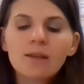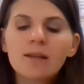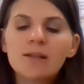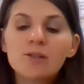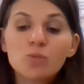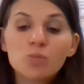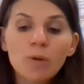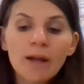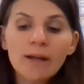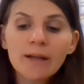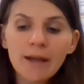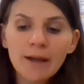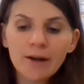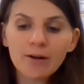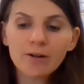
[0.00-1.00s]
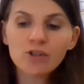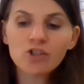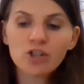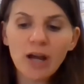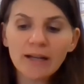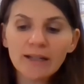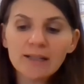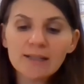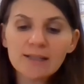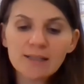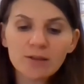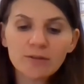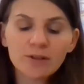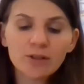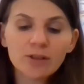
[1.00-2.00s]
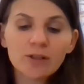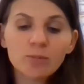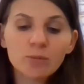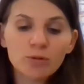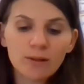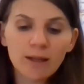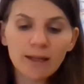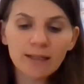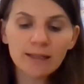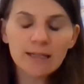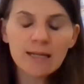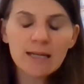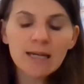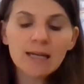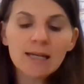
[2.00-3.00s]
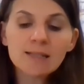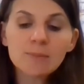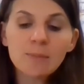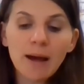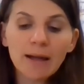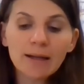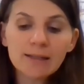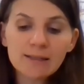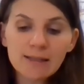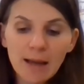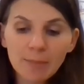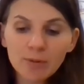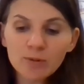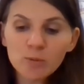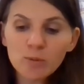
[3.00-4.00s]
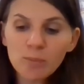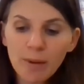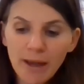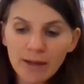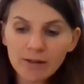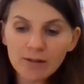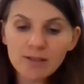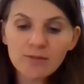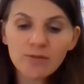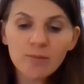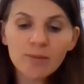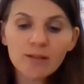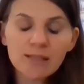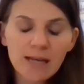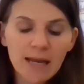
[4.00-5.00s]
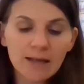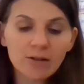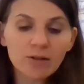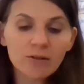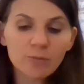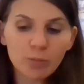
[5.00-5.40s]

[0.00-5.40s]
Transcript: his red hair shining silver in the moonlight, his body dappled with patterns from the tangle of